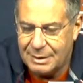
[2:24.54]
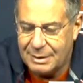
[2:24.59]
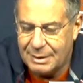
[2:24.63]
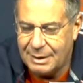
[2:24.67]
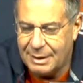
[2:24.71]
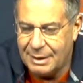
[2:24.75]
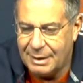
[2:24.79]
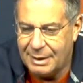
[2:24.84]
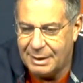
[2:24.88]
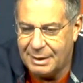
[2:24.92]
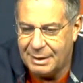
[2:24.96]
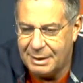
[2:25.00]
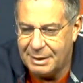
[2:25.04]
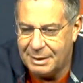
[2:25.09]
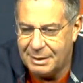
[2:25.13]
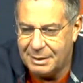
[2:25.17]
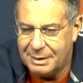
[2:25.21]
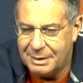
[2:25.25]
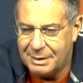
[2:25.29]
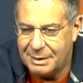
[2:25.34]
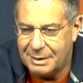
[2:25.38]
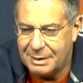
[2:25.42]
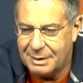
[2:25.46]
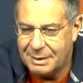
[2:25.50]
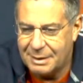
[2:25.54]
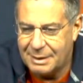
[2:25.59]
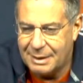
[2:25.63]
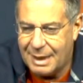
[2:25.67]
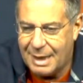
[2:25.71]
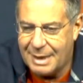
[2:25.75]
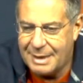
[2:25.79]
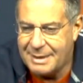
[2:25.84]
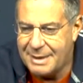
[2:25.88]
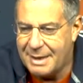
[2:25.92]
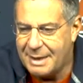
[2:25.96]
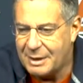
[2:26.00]
And
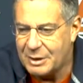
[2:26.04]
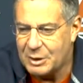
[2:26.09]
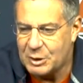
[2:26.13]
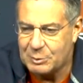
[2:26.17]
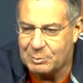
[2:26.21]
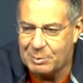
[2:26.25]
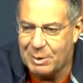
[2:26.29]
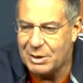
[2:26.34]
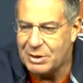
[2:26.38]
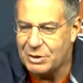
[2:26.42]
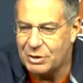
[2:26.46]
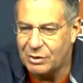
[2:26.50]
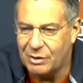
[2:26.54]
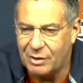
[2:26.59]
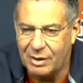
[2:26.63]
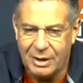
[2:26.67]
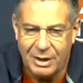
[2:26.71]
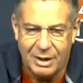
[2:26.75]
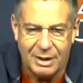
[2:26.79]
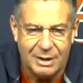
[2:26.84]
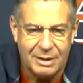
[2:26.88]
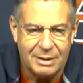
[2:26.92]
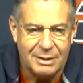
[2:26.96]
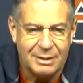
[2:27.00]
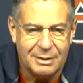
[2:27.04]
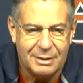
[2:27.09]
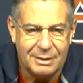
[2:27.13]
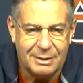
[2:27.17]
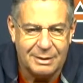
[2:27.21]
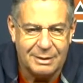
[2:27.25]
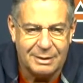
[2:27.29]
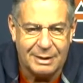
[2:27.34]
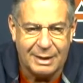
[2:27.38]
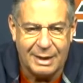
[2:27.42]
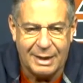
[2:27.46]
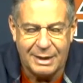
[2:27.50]
I think especially
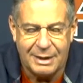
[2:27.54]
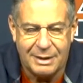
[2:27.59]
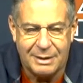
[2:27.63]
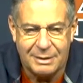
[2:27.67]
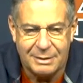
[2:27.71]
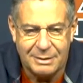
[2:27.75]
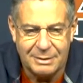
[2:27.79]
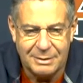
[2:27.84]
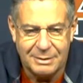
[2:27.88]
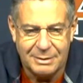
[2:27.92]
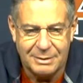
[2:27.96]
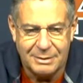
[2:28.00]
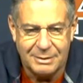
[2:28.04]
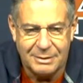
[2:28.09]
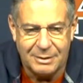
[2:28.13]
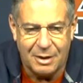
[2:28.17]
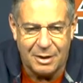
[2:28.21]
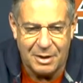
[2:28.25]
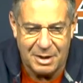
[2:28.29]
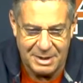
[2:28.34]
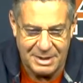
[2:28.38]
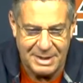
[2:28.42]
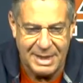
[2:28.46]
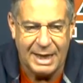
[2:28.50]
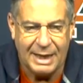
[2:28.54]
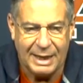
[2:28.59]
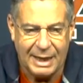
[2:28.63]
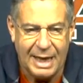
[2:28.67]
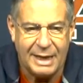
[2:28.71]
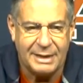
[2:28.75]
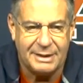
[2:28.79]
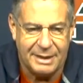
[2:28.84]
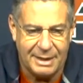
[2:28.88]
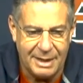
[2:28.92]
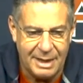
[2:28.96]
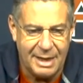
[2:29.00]
like on a day
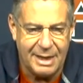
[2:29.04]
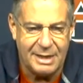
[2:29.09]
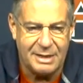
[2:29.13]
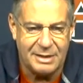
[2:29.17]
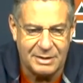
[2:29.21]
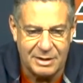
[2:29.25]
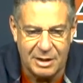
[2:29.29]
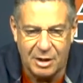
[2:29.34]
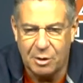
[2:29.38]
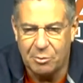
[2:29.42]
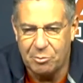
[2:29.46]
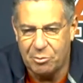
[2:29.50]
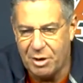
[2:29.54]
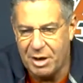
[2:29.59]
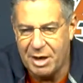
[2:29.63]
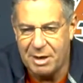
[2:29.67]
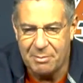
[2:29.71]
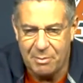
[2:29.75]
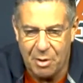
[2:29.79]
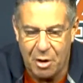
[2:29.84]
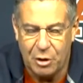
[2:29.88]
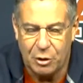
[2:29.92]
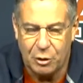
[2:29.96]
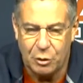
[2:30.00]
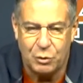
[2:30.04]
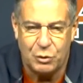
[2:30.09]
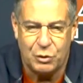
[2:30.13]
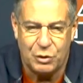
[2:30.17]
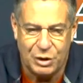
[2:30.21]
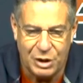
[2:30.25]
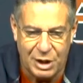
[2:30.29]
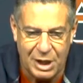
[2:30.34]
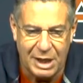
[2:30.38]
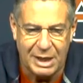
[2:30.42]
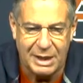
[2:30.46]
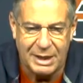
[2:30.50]
like today, celebrating Martin Luther
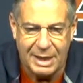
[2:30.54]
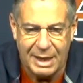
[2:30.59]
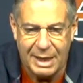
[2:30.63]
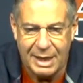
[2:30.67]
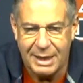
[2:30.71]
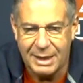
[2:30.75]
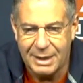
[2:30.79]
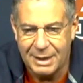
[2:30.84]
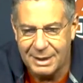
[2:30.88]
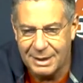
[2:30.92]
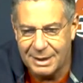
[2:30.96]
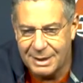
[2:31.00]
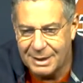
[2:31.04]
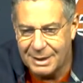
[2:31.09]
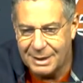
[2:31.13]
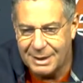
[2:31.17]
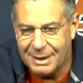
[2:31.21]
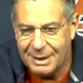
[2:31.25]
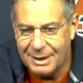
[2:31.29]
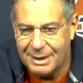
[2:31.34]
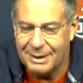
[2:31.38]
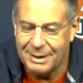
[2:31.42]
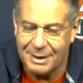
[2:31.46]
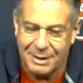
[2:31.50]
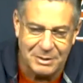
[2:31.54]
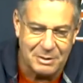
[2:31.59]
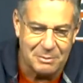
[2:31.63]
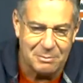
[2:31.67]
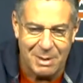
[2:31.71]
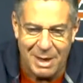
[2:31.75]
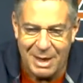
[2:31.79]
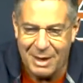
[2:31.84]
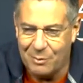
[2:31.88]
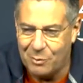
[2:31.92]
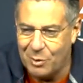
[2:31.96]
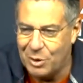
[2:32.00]
King Day, it doesn't
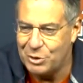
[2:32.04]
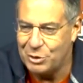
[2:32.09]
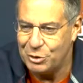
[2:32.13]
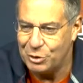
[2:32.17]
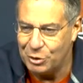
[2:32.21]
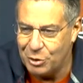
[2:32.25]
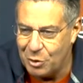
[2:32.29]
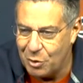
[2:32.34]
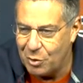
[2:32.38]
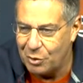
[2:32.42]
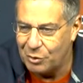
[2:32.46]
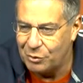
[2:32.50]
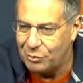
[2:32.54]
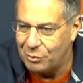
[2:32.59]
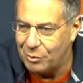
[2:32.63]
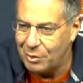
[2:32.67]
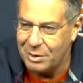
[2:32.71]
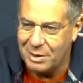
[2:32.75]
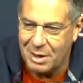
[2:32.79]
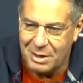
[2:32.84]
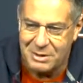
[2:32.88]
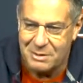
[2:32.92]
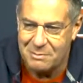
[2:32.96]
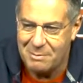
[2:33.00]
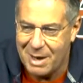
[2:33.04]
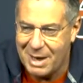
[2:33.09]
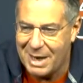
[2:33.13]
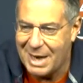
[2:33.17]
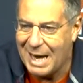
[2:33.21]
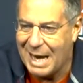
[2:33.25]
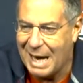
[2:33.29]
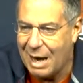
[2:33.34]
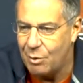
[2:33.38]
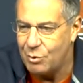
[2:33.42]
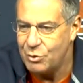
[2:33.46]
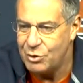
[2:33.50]
matter what you're going through. It doesn't matter
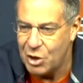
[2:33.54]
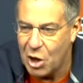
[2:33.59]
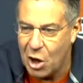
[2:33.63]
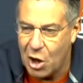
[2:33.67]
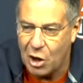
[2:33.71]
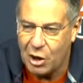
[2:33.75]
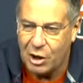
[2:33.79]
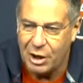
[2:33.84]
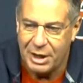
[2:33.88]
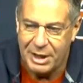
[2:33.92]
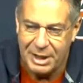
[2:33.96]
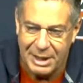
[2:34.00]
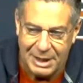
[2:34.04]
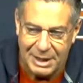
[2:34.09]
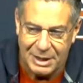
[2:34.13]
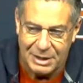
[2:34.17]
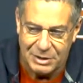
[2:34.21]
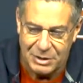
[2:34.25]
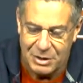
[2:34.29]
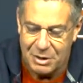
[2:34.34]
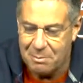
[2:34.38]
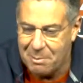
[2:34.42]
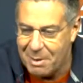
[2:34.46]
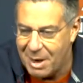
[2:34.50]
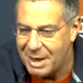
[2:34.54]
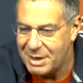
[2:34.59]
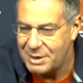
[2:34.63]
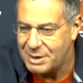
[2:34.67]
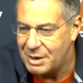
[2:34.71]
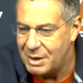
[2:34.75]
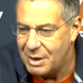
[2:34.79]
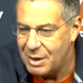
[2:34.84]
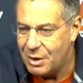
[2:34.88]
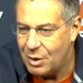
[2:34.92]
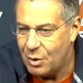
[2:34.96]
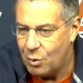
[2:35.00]
how dark it is. It matters
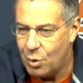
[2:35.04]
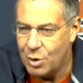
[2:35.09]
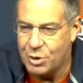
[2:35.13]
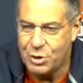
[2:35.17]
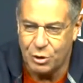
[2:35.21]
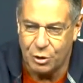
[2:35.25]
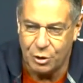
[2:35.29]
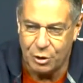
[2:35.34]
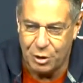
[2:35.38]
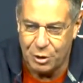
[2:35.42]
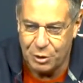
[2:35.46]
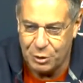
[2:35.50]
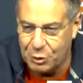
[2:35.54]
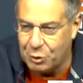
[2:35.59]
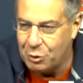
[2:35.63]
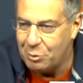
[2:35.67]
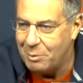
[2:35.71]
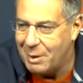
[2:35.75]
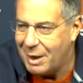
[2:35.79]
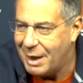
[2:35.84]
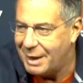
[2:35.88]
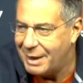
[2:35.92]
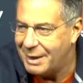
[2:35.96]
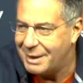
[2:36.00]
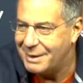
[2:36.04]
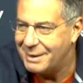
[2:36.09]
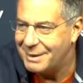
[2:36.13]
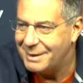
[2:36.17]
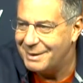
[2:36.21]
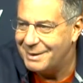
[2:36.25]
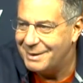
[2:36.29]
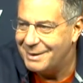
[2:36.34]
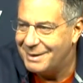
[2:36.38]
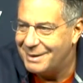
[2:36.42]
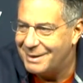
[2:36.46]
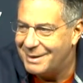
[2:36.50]
what you're going to do about it.
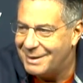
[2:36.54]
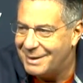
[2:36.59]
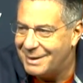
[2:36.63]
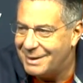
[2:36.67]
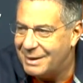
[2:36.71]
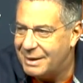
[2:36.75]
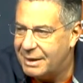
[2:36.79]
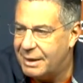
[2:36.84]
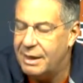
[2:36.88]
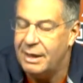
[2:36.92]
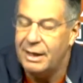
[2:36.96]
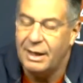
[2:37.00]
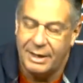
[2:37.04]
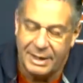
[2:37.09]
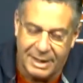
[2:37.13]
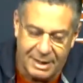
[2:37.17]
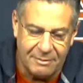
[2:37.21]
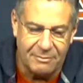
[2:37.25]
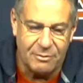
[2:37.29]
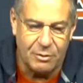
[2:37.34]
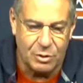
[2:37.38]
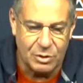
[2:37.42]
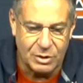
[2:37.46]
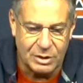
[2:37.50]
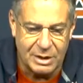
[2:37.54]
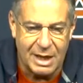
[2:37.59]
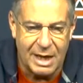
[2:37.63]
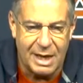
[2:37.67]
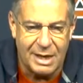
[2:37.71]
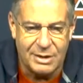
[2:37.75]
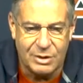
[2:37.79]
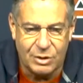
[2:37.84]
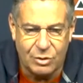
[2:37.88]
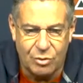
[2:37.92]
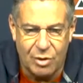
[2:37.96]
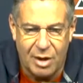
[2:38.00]
And I give those
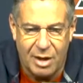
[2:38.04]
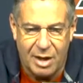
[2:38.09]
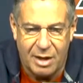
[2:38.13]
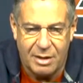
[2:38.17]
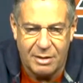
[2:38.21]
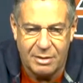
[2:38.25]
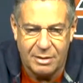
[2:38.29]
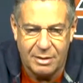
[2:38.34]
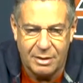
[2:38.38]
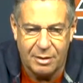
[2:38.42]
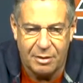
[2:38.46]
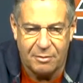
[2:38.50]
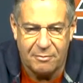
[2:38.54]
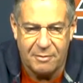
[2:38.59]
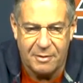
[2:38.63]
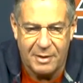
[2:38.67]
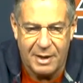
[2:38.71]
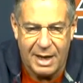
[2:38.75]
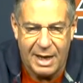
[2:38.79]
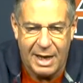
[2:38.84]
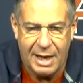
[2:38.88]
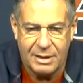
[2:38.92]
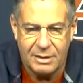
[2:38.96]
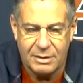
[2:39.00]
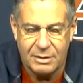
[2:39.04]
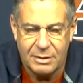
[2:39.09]
guys credit, you know, for that.